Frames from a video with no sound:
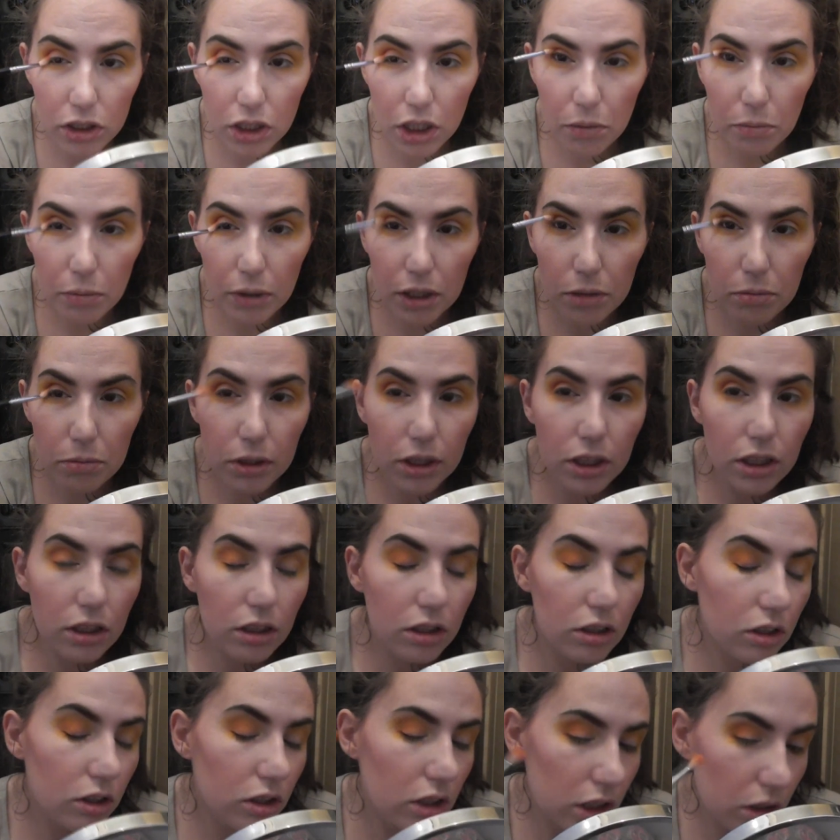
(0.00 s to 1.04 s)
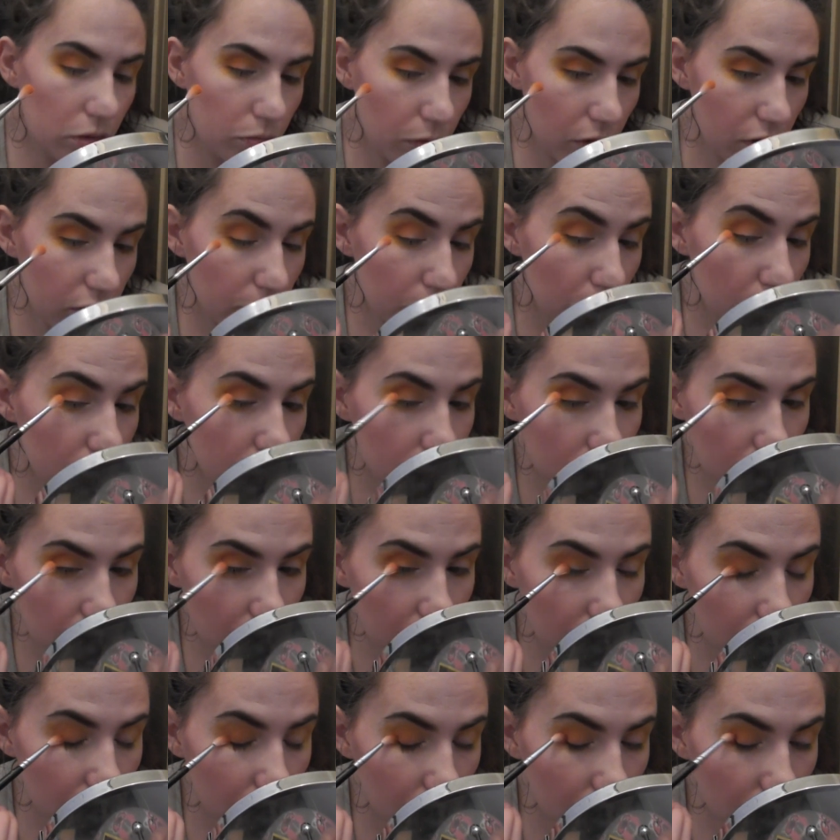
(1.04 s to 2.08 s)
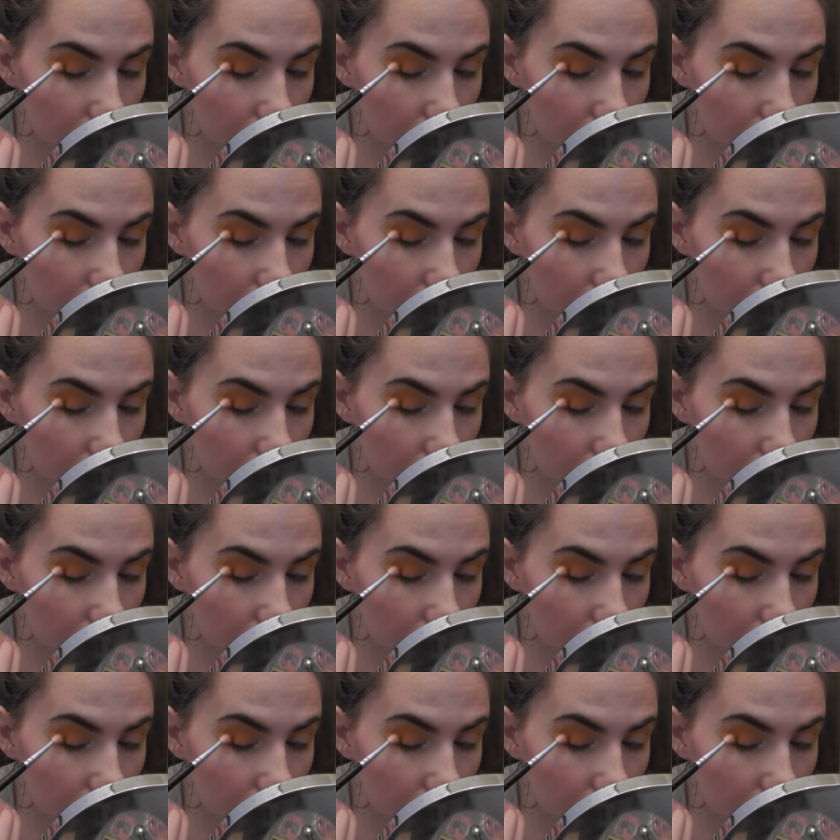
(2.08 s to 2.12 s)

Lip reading: they may be just with music.